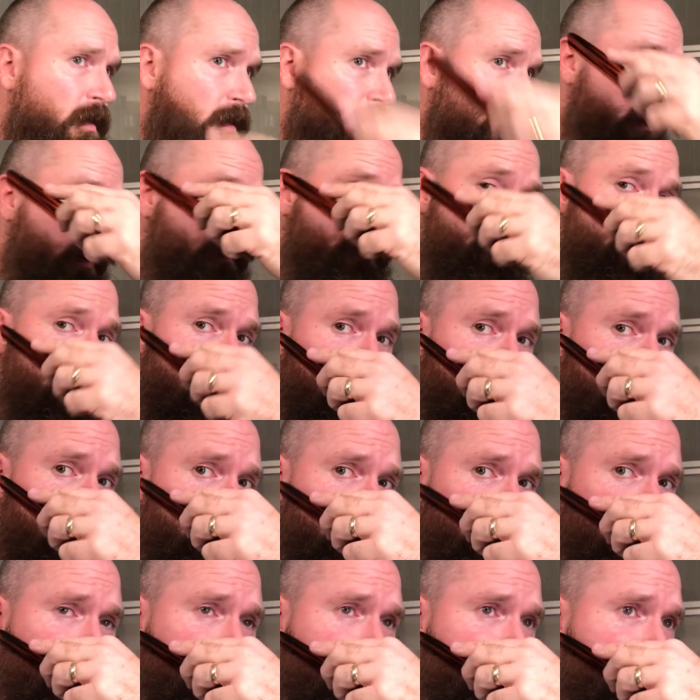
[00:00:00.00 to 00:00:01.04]
And I'll start
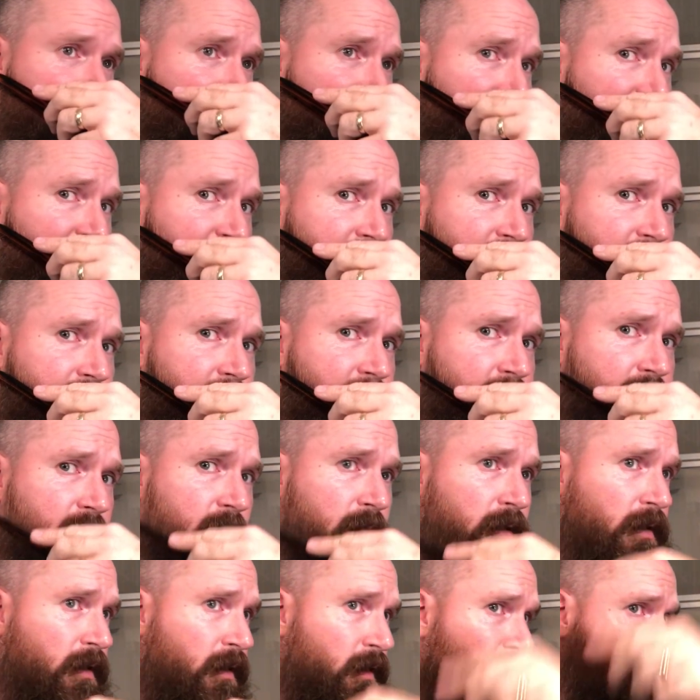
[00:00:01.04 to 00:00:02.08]
on this side
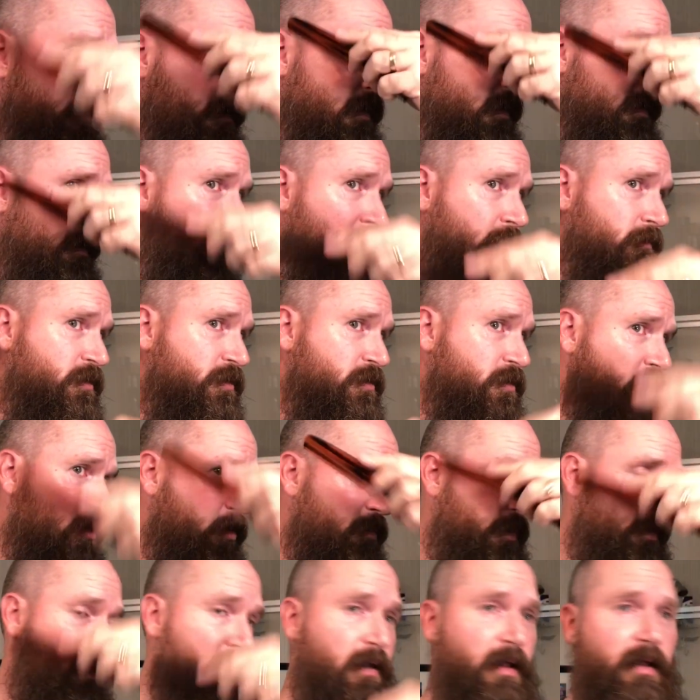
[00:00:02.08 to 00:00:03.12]
and just
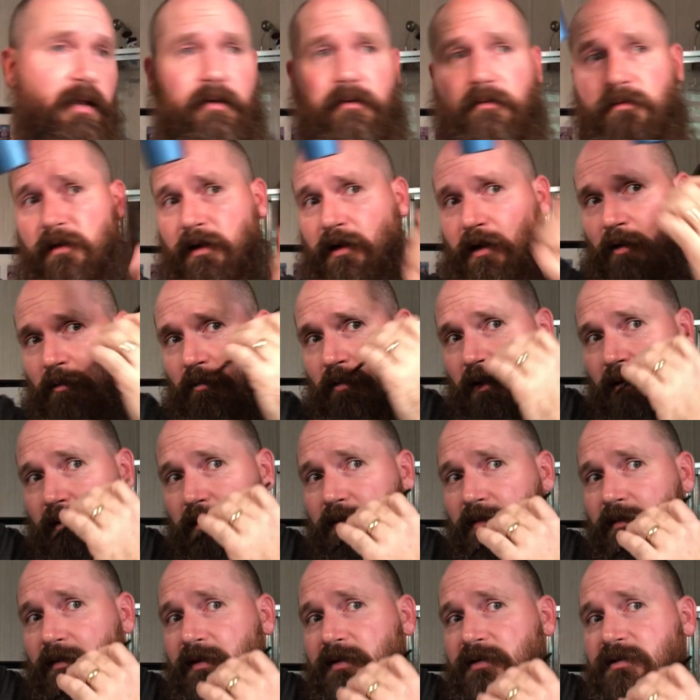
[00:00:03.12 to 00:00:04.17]
comb it down. Then I
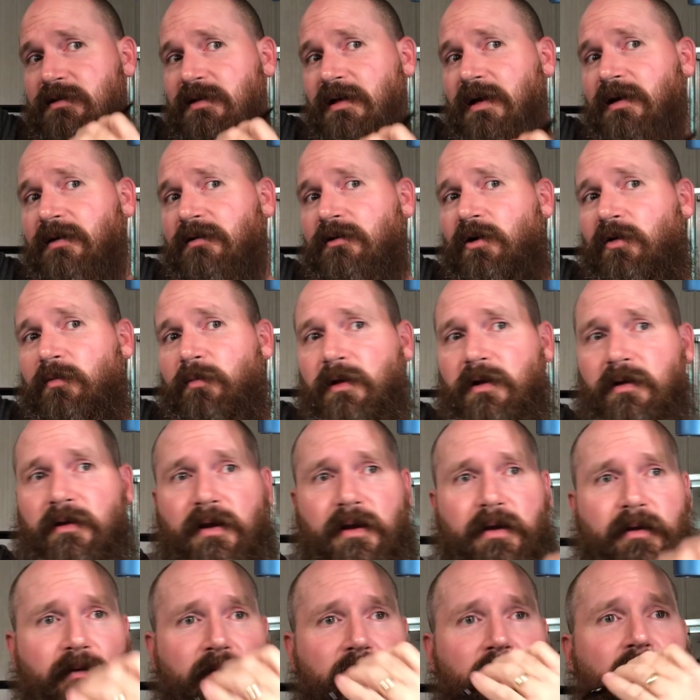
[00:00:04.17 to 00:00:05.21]
work this side, combing it
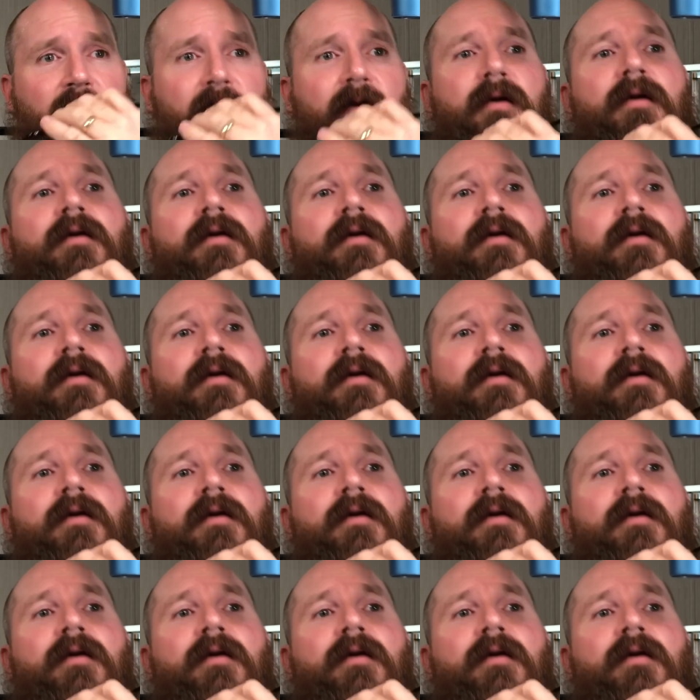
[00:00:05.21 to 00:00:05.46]
down.